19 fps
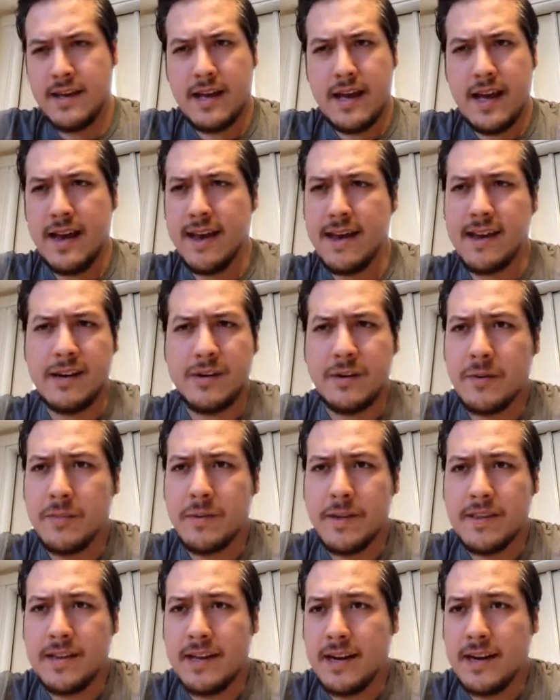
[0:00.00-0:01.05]
I don't know
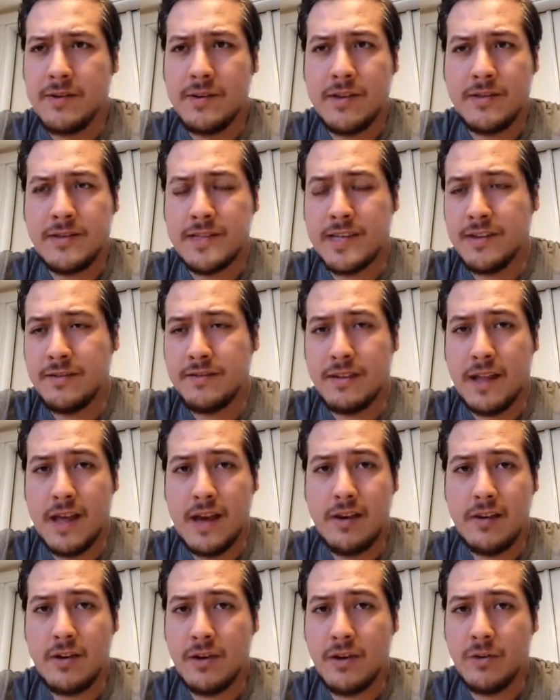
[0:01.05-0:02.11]
about that. I'd rather take a
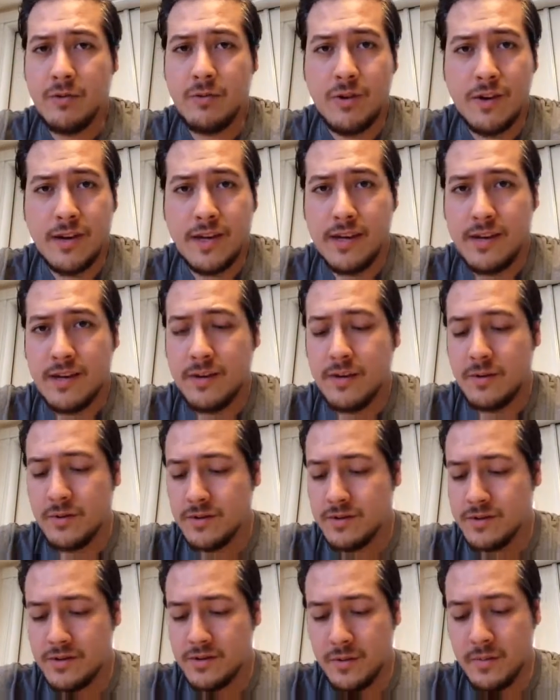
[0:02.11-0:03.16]
flyer on a rookie or
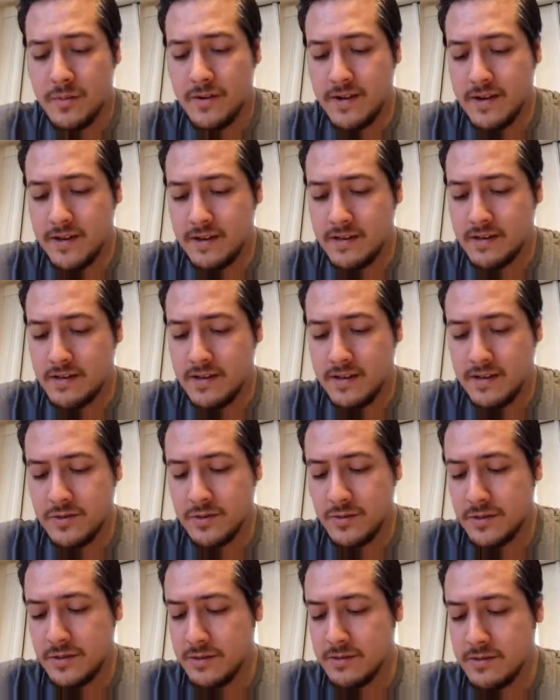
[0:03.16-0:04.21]
someone else.
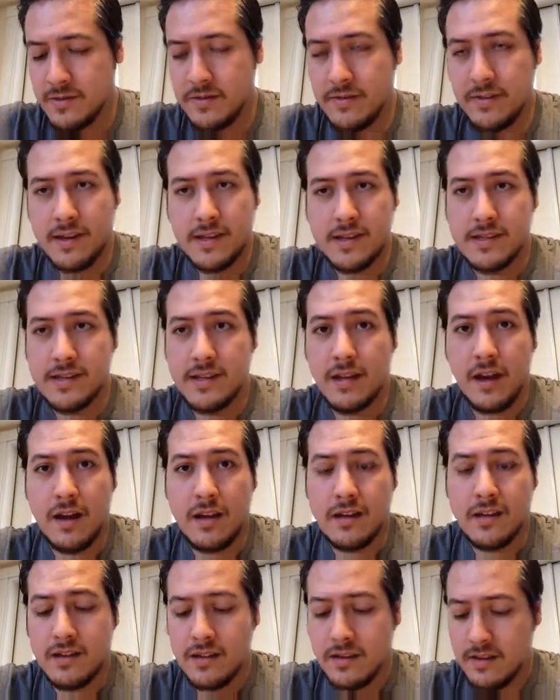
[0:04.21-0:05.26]
D'Angelo Williams, I think, is
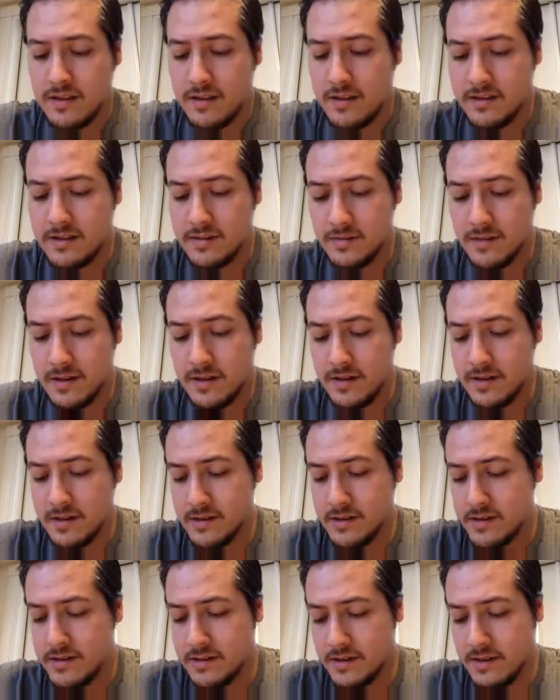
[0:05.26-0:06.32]
done, to be
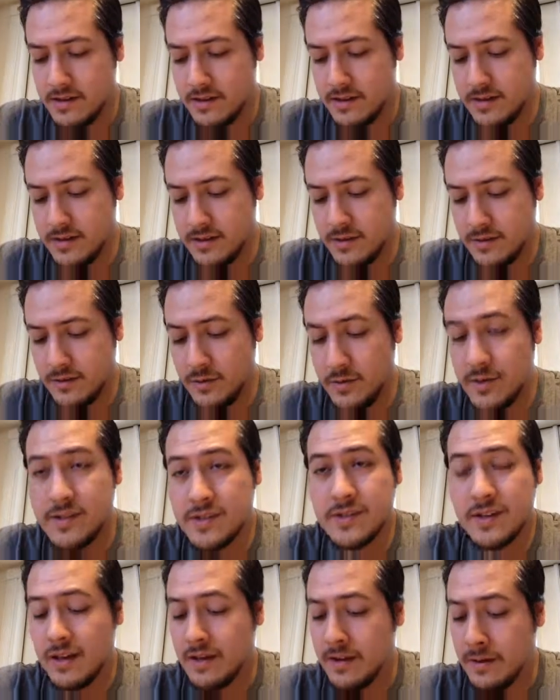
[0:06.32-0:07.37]
honest.
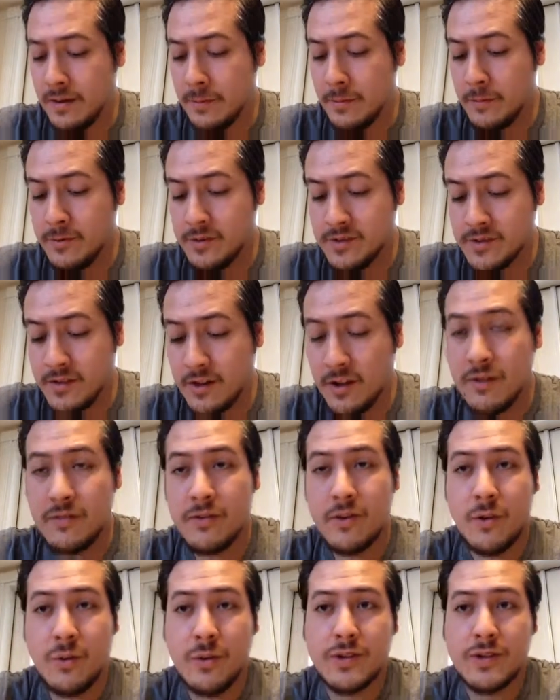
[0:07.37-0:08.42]
Chris
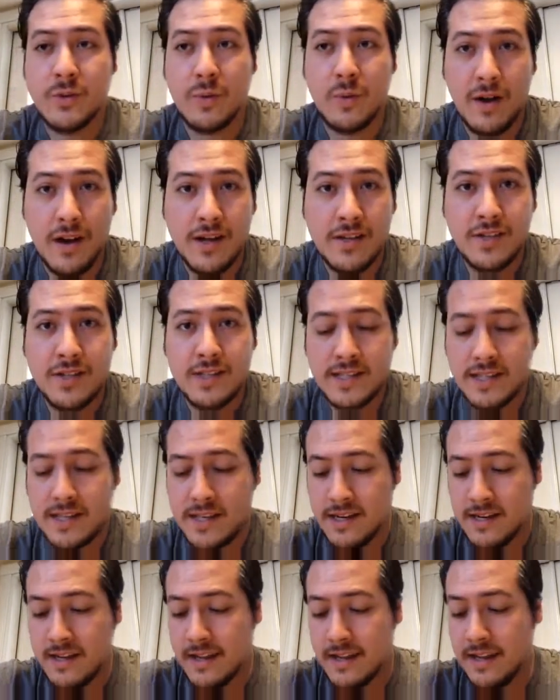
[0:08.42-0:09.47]
Culliver going to
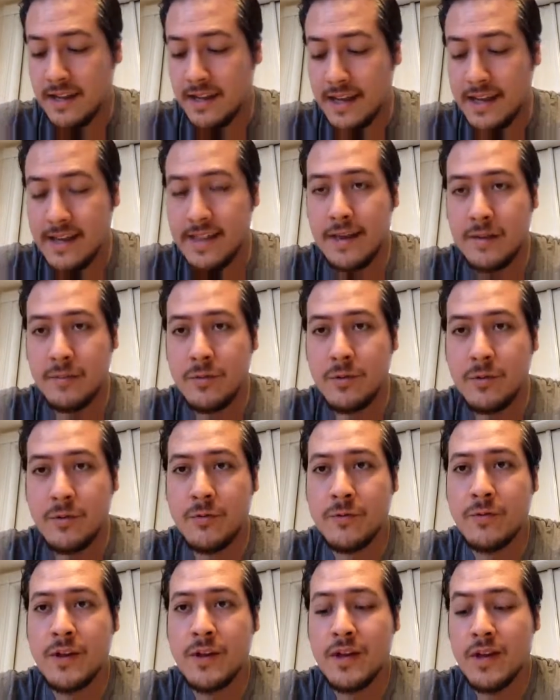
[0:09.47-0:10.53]
Washington. I like that
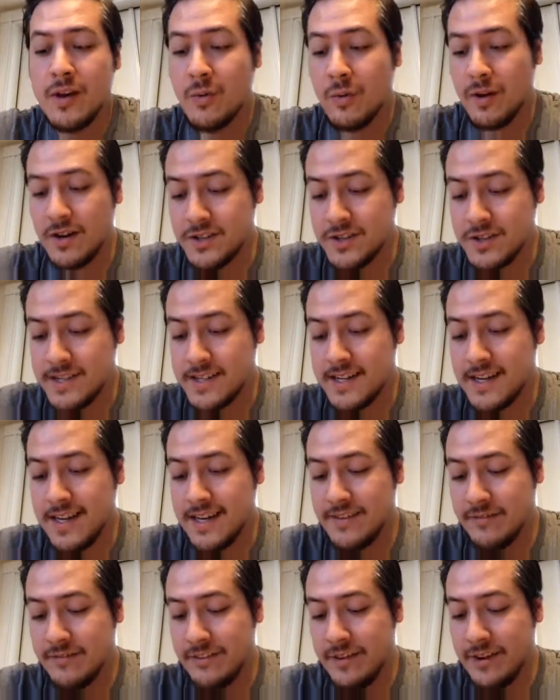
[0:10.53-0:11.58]
move. Washington
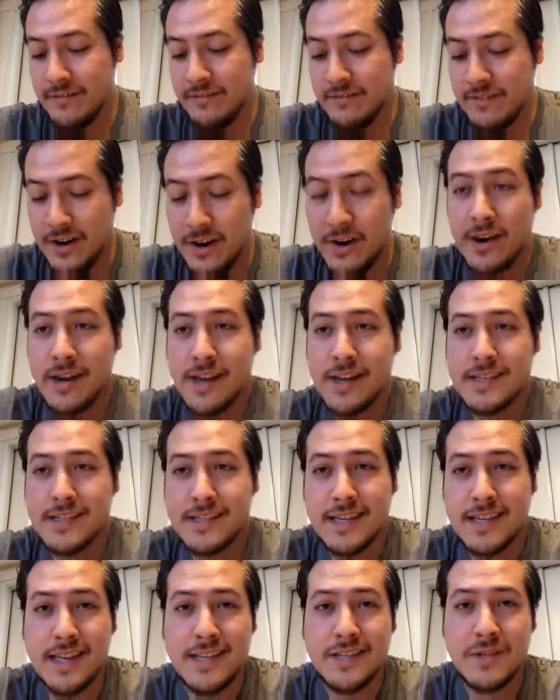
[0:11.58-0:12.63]
having a very
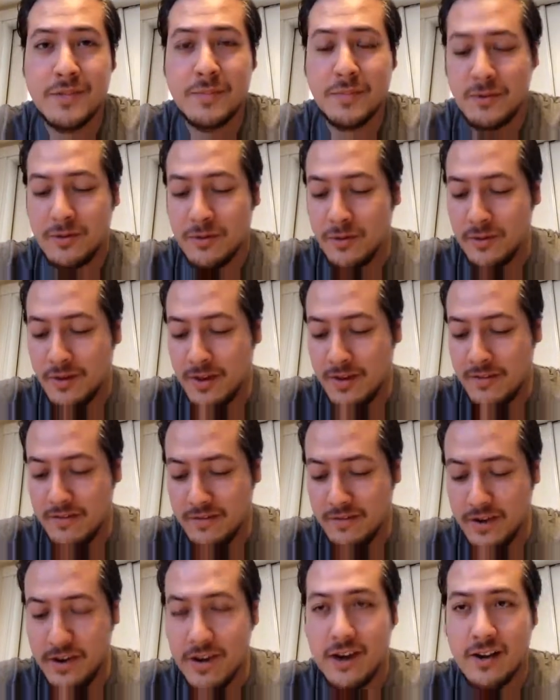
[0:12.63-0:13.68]
sensible,
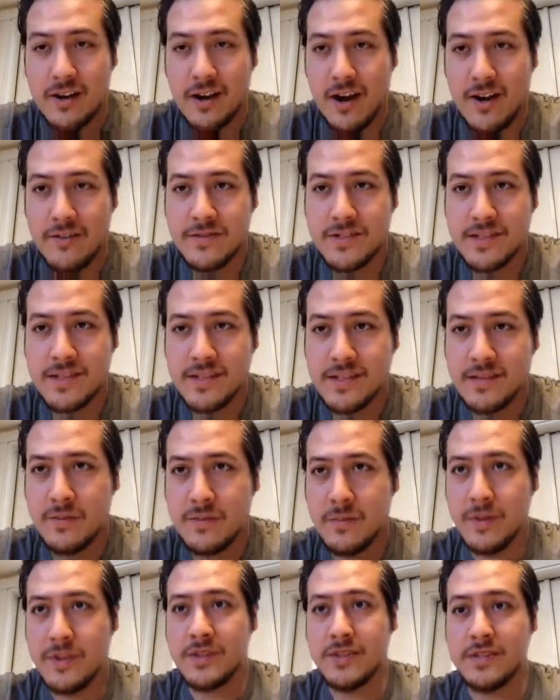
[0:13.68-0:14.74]
very good
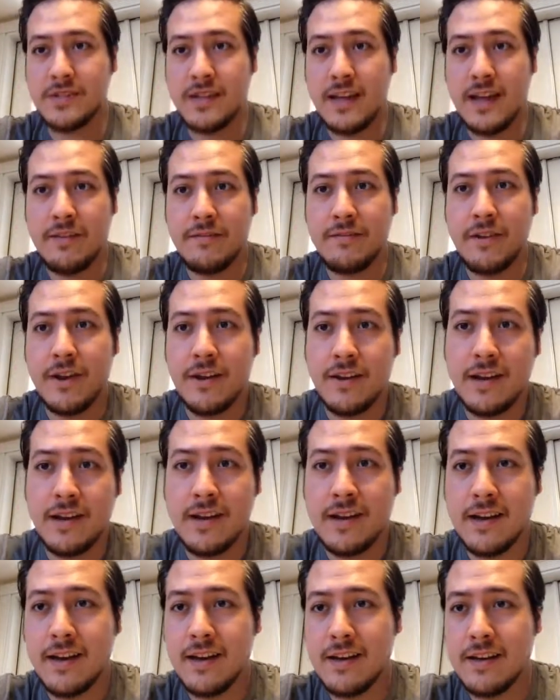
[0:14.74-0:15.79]
offseason, which is not very